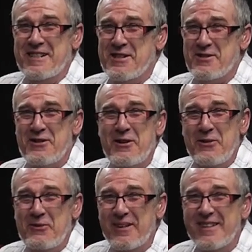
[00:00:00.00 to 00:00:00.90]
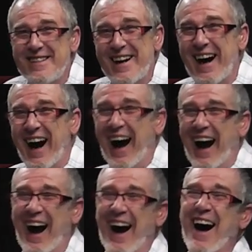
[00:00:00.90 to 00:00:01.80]
true. It's
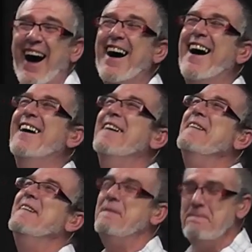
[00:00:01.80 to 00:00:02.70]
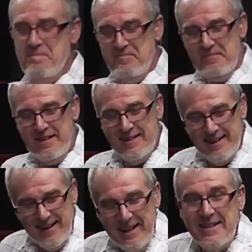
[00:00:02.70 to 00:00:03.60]
true
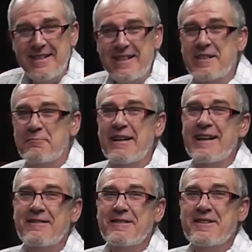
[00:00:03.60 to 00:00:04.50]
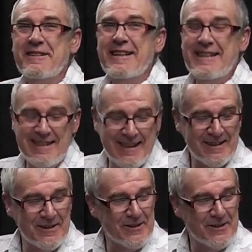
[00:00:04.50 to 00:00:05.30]
he can teach me how to drink. He's that good.